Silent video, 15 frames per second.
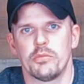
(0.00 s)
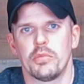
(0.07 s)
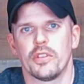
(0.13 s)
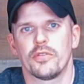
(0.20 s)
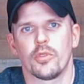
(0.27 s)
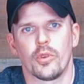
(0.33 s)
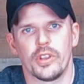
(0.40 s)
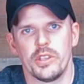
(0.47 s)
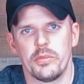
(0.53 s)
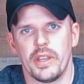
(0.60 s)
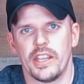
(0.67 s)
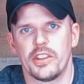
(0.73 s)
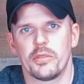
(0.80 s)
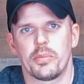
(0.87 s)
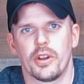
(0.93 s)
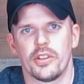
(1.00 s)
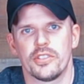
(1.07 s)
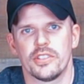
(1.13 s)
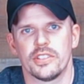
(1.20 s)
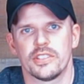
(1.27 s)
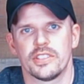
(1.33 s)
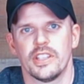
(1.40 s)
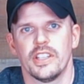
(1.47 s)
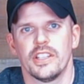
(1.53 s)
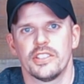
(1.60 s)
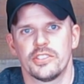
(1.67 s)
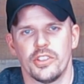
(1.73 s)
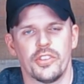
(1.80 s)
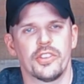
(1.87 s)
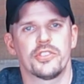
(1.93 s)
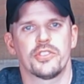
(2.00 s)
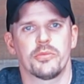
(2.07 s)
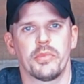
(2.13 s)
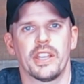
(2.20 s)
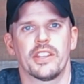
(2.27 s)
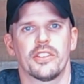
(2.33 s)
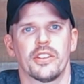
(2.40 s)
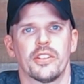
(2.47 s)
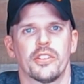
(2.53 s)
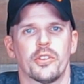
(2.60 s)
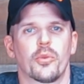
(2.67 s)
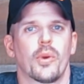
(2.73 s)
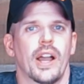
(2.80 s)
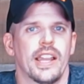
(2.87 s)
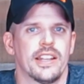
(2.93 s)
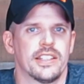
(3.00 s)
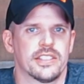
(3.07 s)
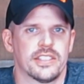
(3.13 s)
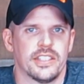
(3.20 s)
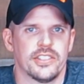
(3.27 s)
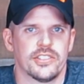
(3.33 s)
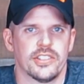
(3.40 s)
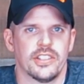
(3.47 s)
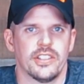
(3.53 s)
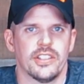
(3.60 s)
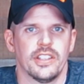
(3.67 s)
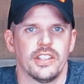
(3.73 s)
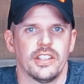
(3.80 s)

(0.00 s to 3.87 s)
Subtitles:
before you make the purchase so that you make the right decision.